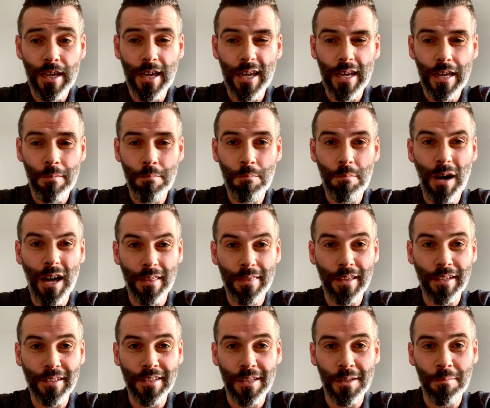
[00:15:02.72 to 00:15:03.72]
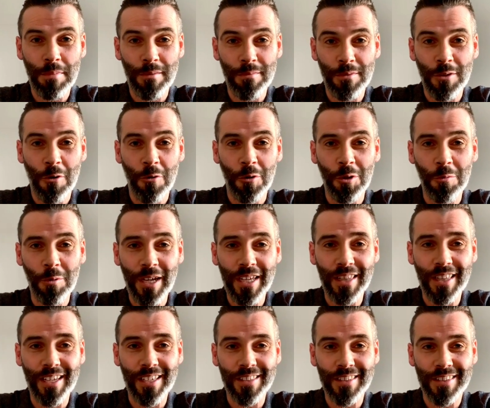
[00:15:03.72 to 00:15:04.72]
But I think that the only
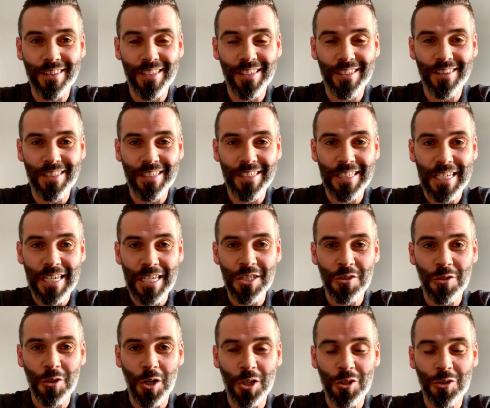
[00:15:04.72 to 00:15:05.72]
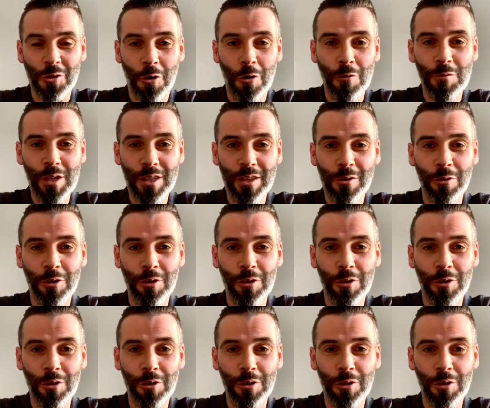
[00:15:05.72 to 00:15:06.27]
way that you can sort of solve it,